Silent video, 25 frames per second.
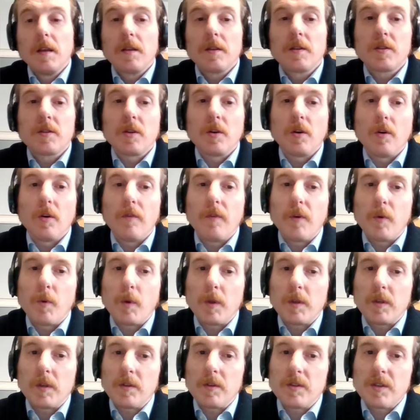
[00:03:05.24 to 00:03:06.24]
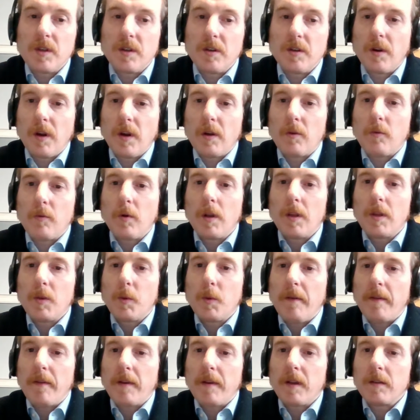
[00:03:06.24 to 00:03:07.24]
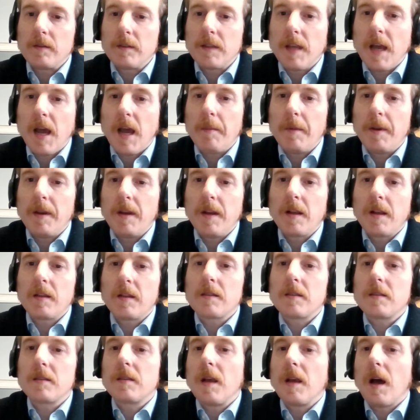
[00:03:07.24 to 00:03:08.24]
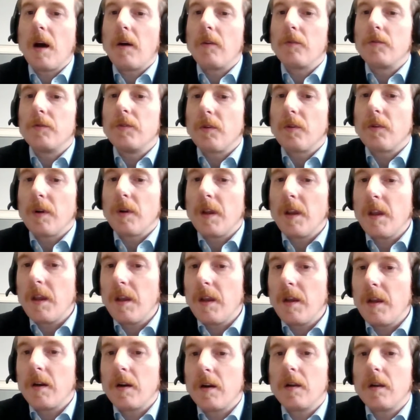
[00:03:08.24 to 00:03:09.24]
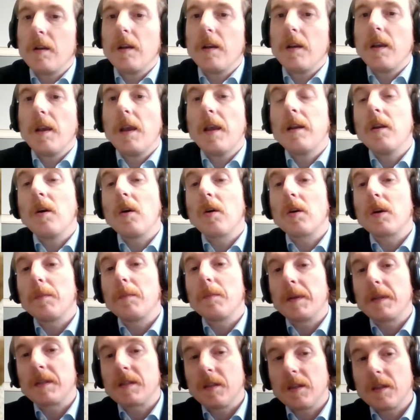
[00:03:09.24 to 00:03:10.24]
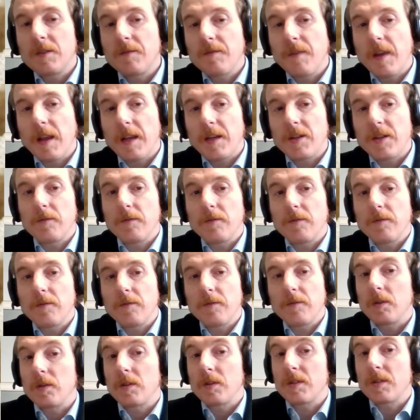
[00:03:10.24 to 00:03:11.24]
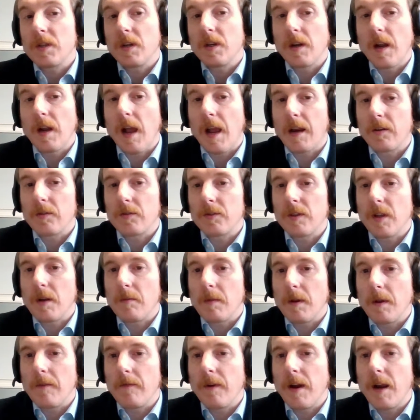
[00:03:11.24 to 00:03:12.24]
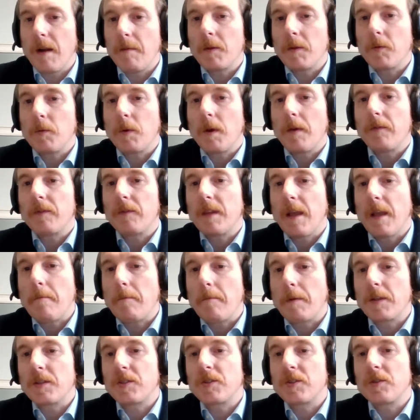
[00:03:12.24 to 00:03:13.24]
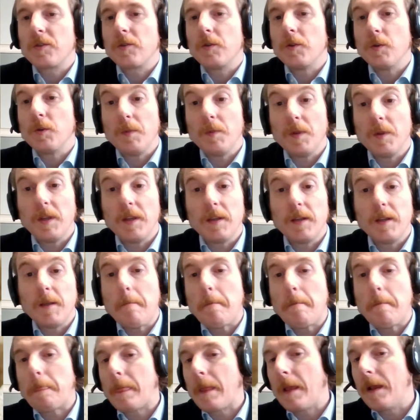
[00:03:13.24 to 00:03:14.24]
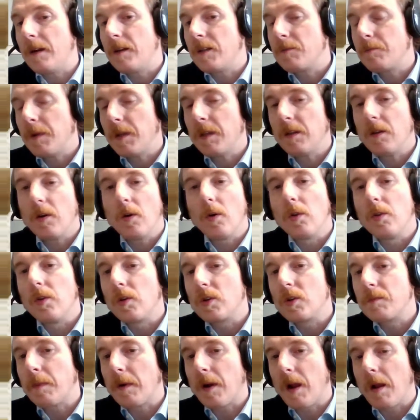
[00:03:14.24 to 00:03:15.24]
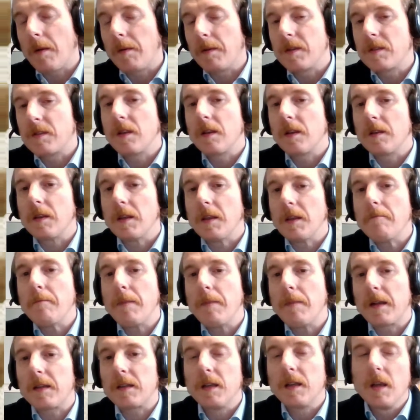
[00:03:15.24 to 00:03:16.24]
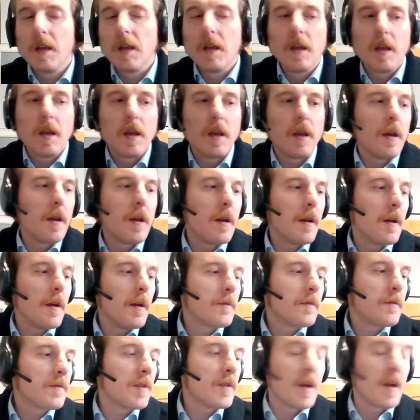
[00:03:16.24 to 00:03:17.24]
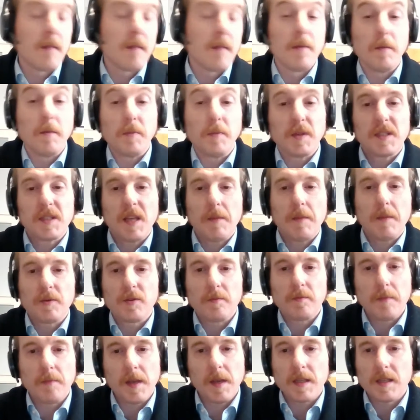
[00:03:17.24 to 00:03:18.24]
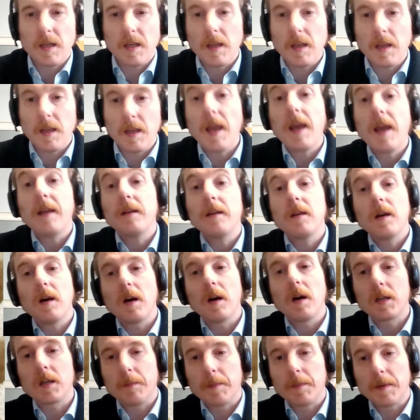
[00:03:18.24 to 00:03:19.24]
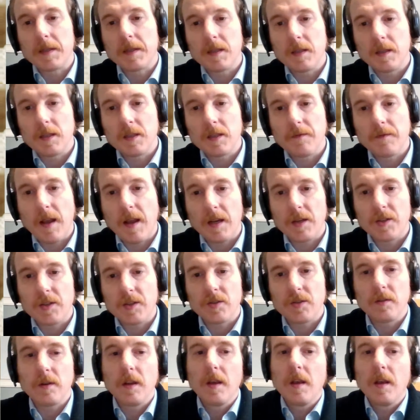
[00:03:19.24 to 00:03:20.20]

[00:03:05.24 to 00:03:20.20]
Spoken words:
So for what concerns indoor air quality, we have contaminants, outdoor air, and occupant satisfaction. For what concerns hygrothermal environment, we have temperature, humidity, airspeed, all those parameters that impact thermal perception, basically, and occupant satisfaction.